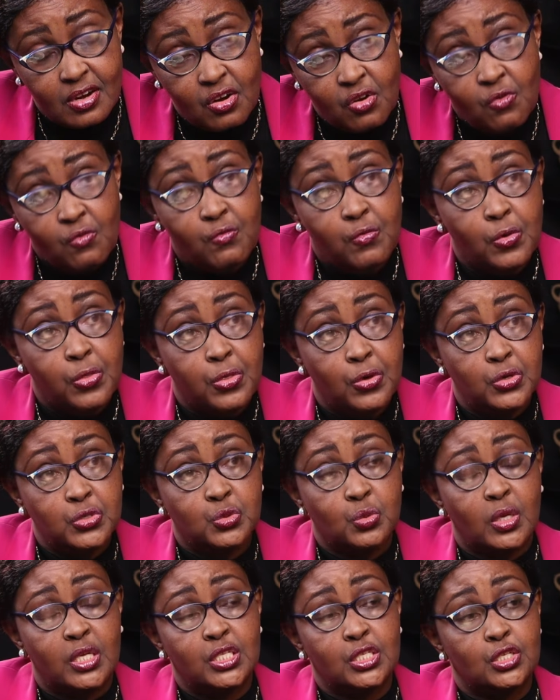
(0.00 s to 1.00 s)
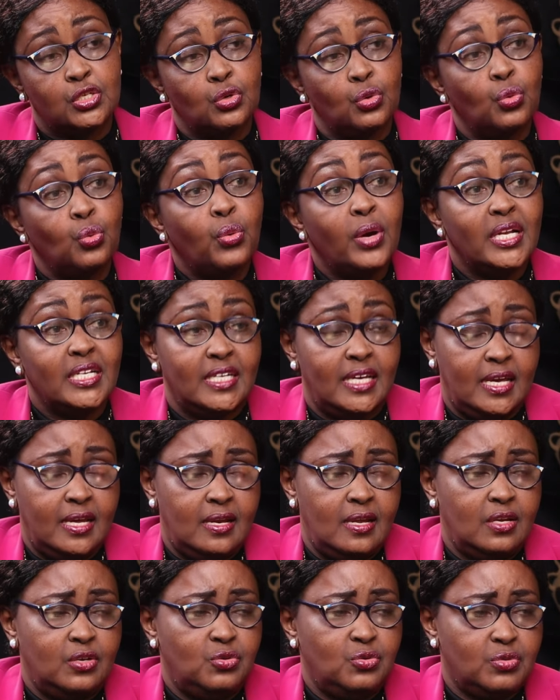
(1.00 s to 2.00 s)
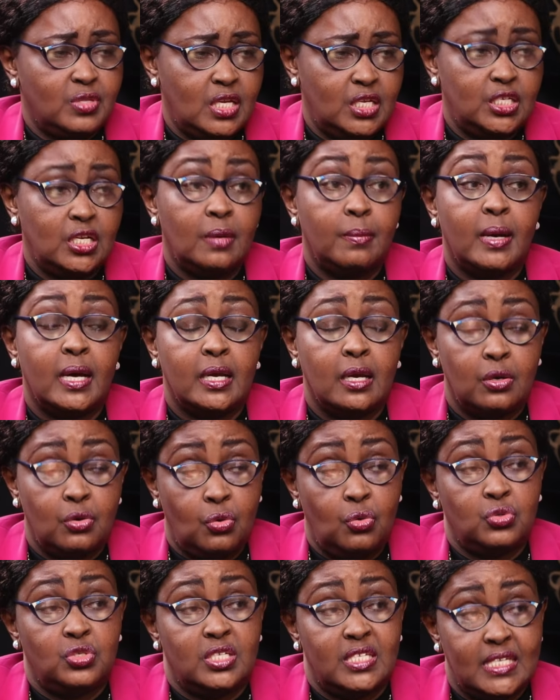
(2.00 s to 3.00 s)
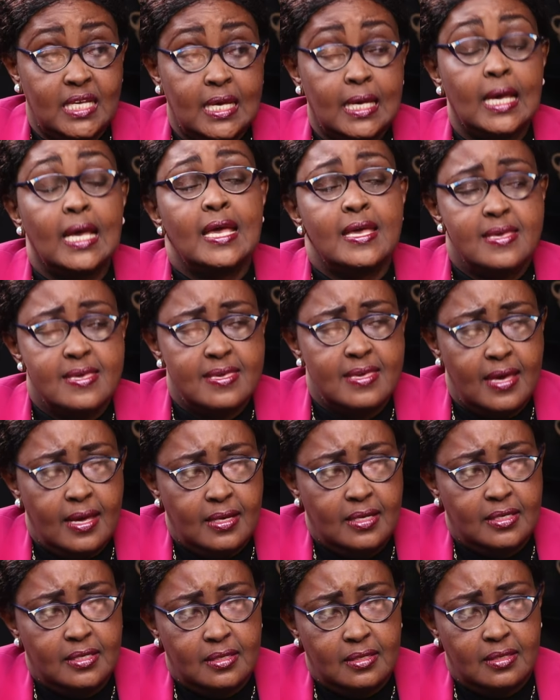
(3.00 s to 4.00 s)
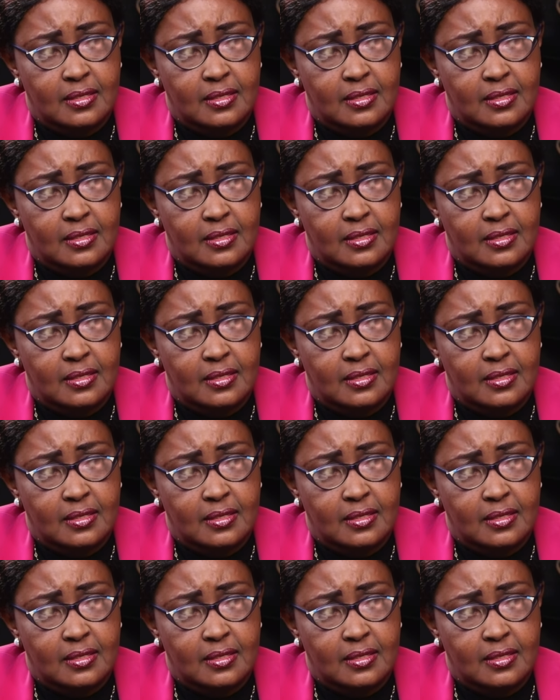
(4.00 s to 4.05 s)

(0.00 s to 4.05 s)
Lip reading: for those ones who went ahead and took the jab and are not sick yet.